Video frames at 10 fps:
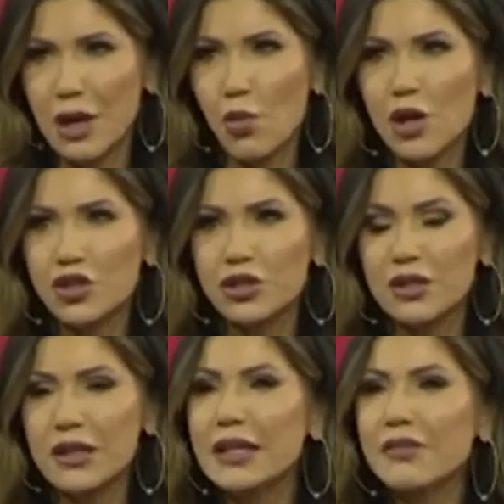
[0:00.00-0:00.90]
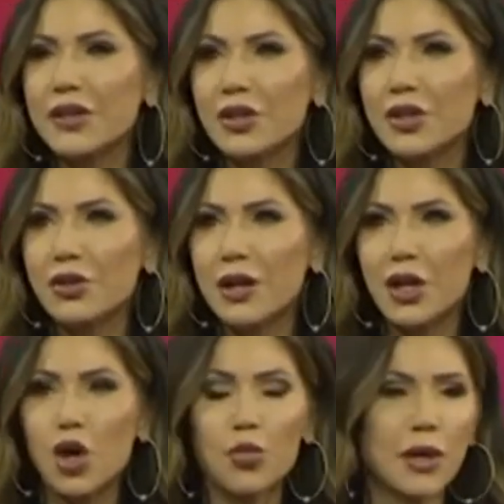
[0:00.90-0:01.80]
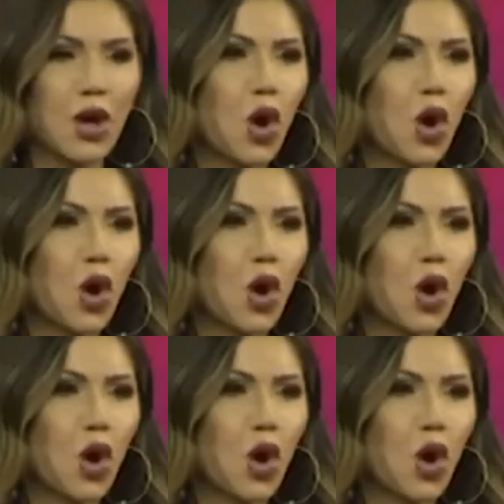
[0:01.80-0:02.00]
I want you to leave here and go be